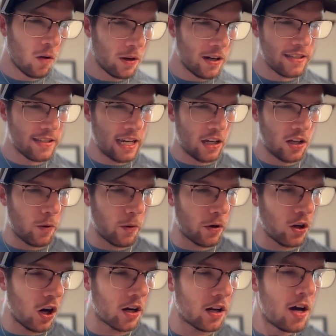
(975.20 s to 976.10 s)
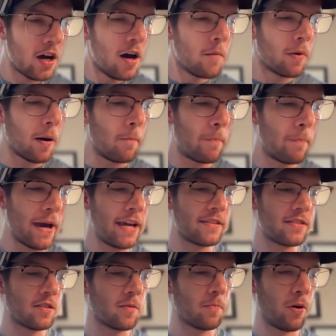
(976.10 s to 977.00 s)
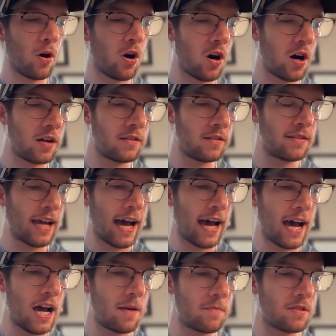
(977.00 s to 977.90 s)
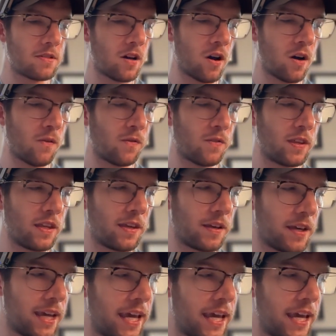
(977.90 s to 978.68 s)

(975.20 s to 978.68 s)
that going on? But based upon times of the